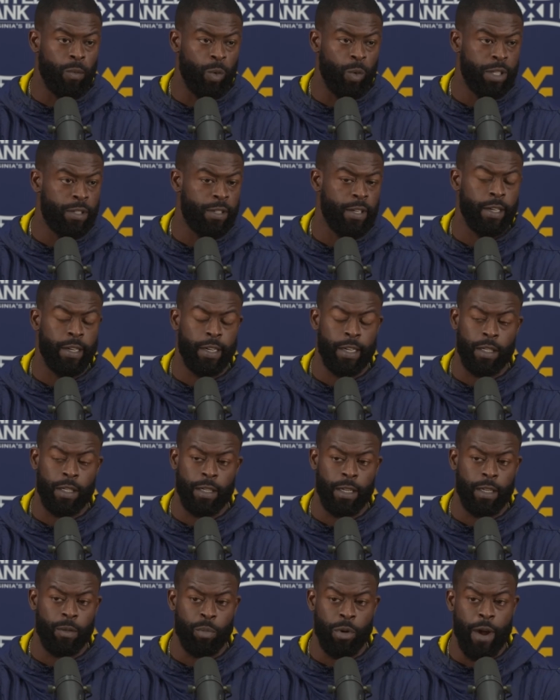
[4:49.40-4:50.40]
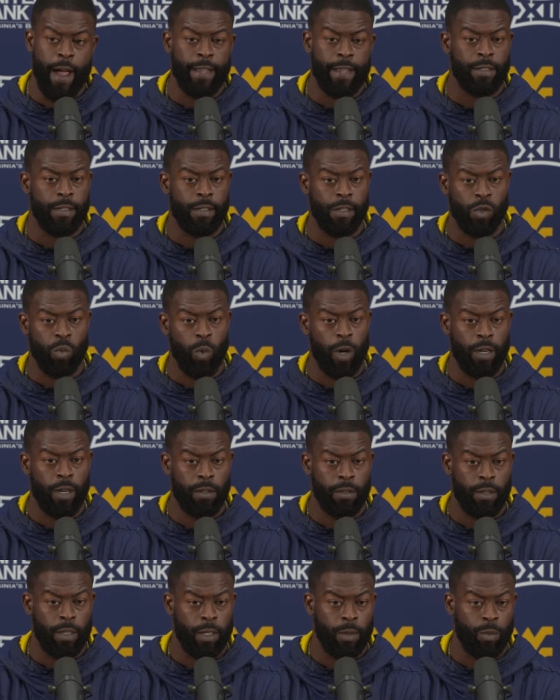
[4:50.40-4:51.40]
We see it in practice as
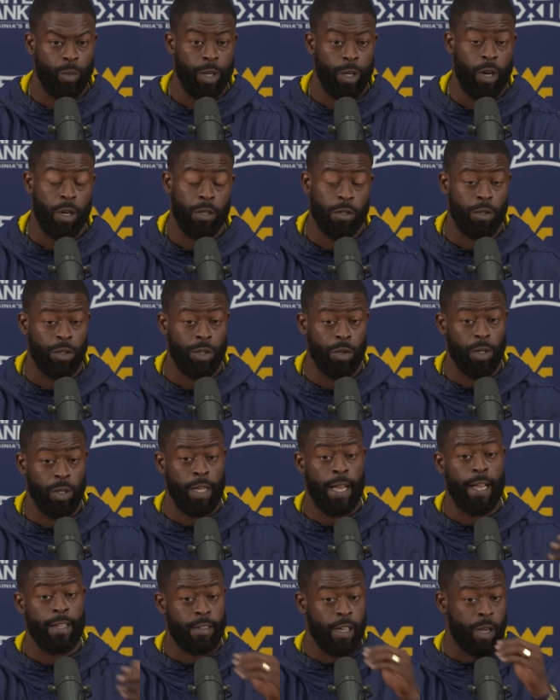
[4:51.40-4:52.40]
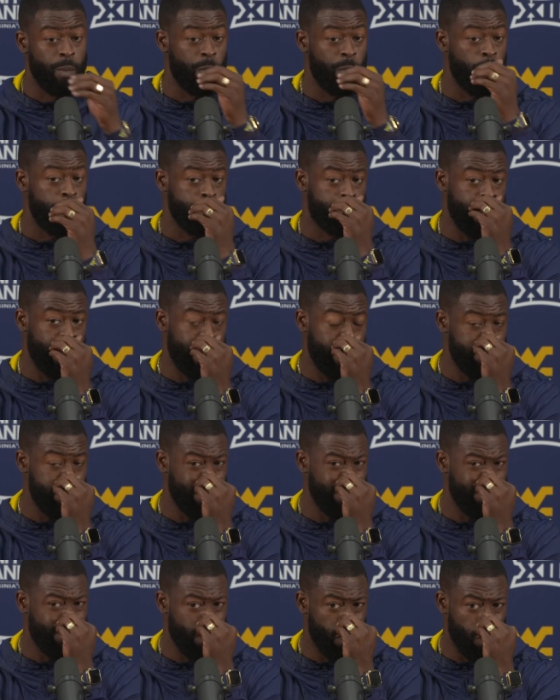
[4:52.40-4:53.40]
well. We also utilize tempo at
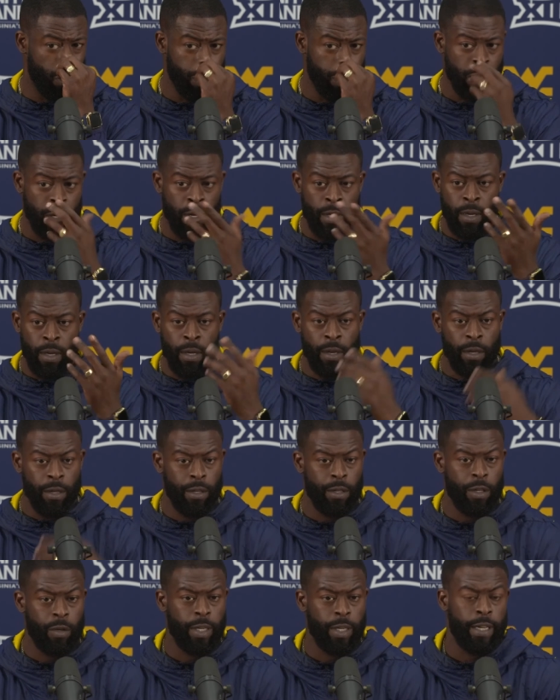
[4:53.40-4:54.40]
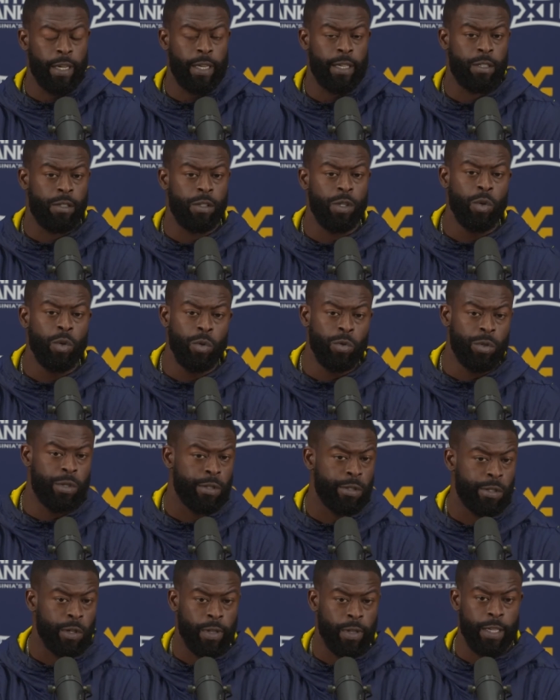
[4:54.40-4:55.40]
times. And so, again, it's
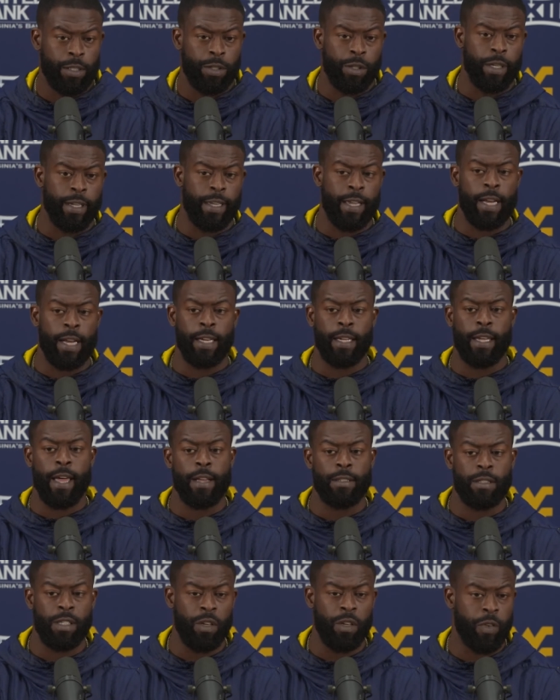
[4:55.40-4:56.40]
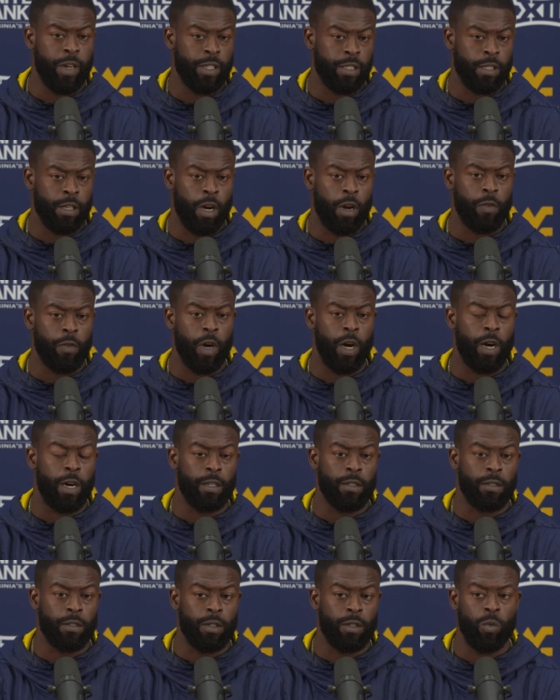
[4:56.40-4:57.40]
used so that you can kind of catch defenses off
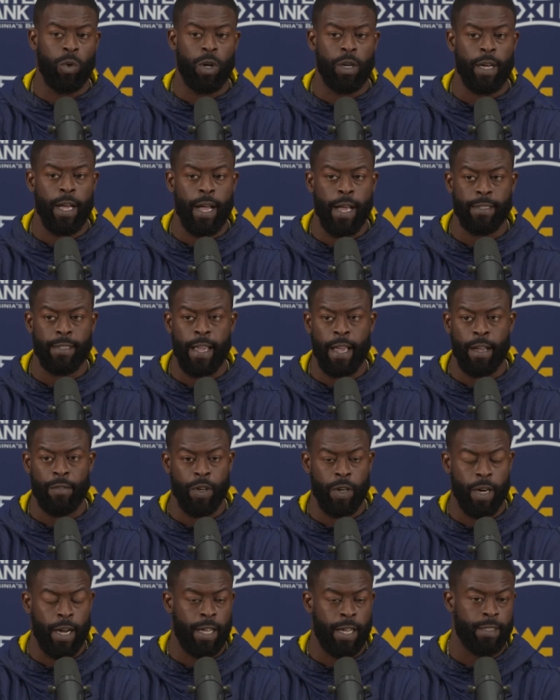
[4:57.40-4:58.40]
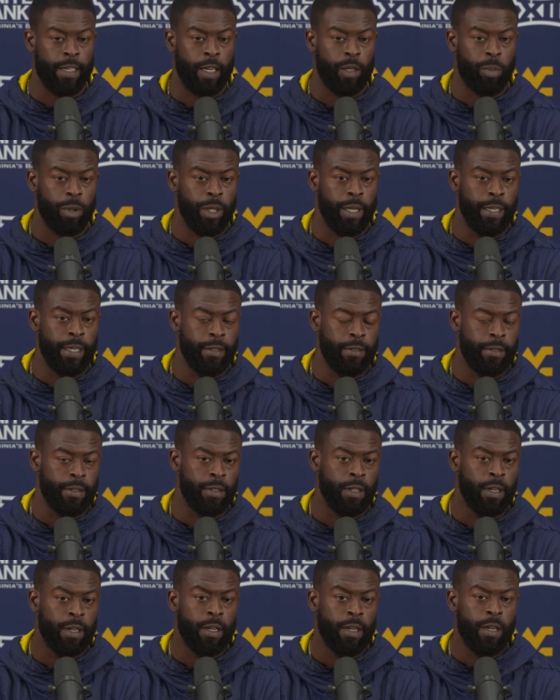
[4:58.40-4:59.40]
guard. You want guys to have their eyes out of place
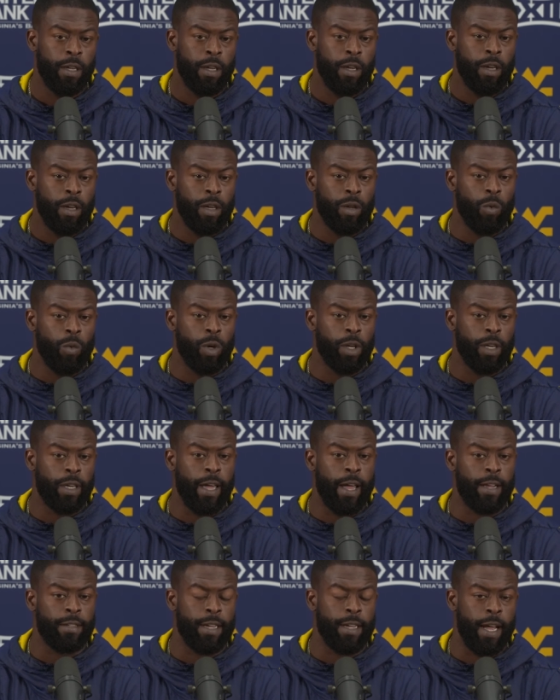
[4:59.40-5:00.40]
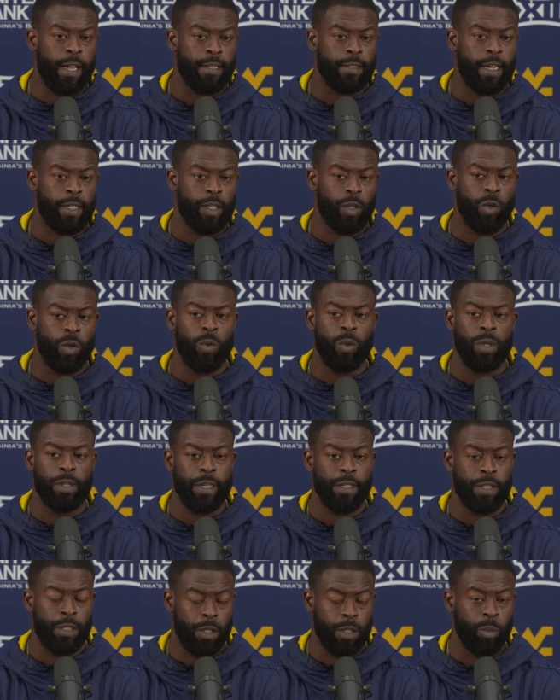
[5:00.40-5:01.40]
You want to catch guys not doing
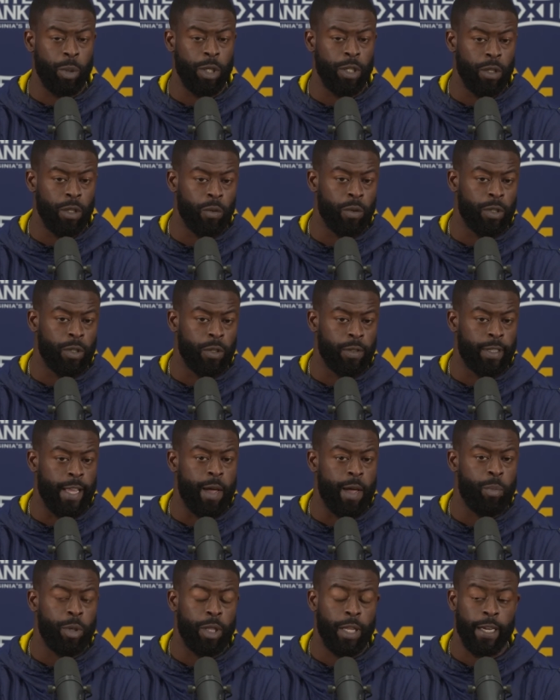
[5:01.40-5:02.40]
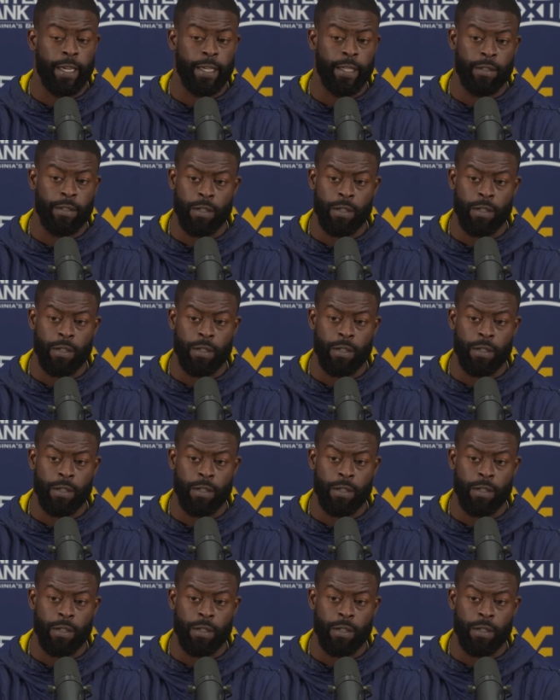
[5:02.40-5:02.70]
what they should be doing on that play.